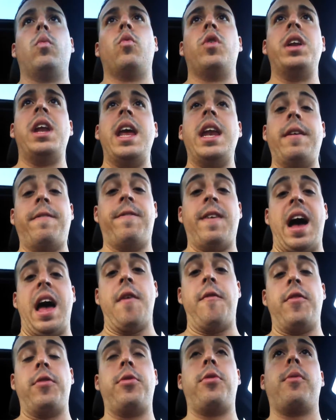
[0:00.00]

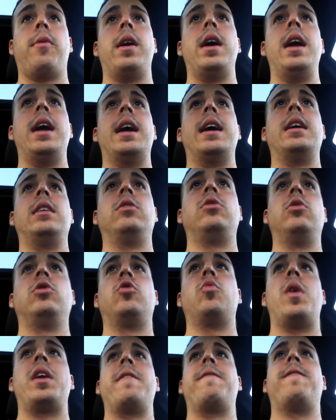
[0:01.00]
185 for three and
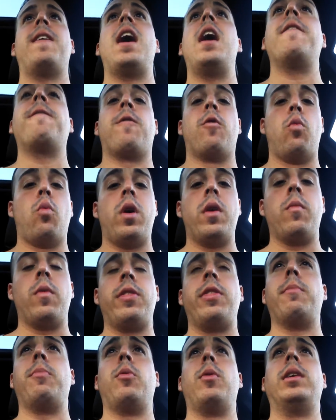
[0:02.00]
225 for one
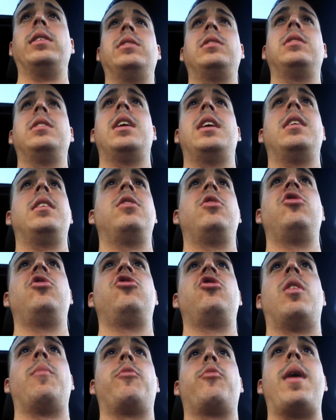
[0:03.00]
with pause, and then
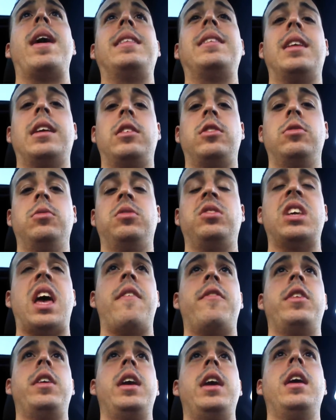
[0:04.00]
jumped right to the
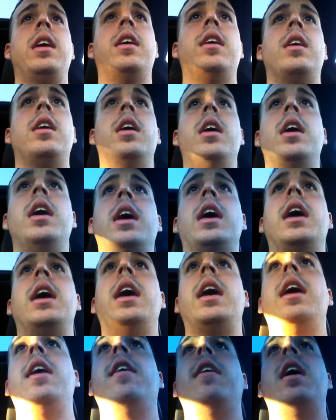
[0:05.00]
270.
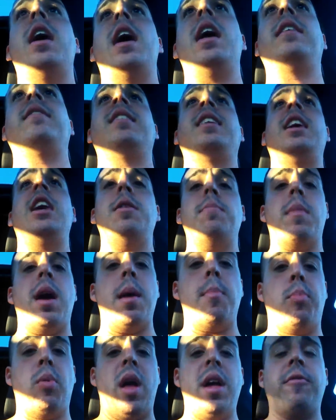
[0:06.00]
To keep
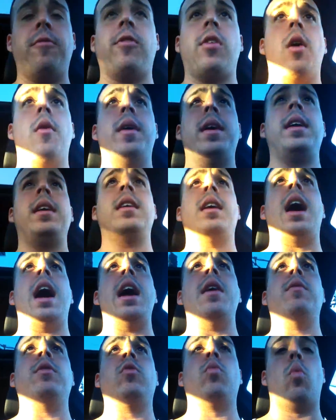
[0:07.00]
my blood flowing,
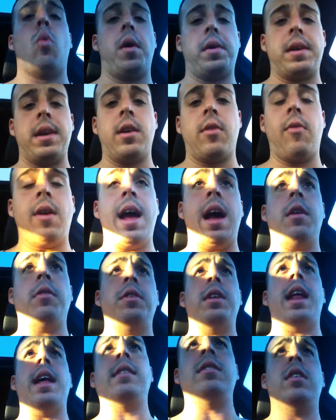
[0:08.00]
I was walking
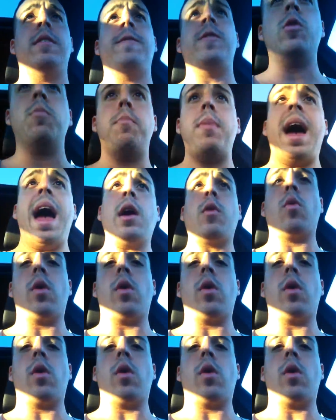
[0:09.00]
around and I did a few back